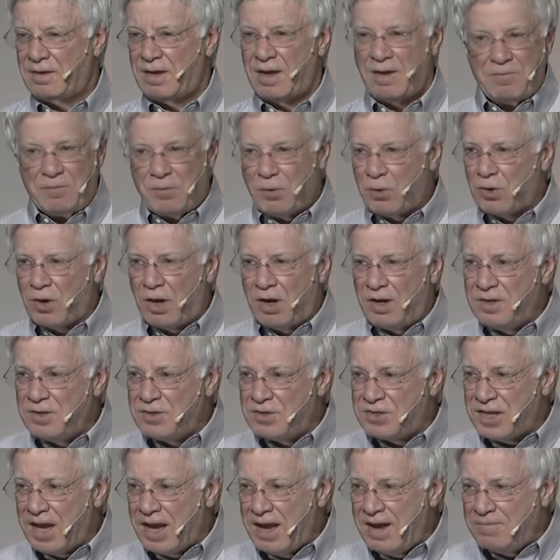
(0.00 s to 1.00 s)
If you're
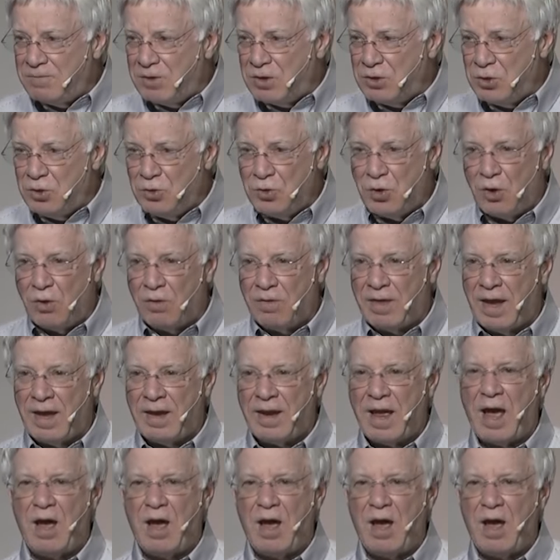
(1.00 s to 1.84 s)
unsaved and you know that,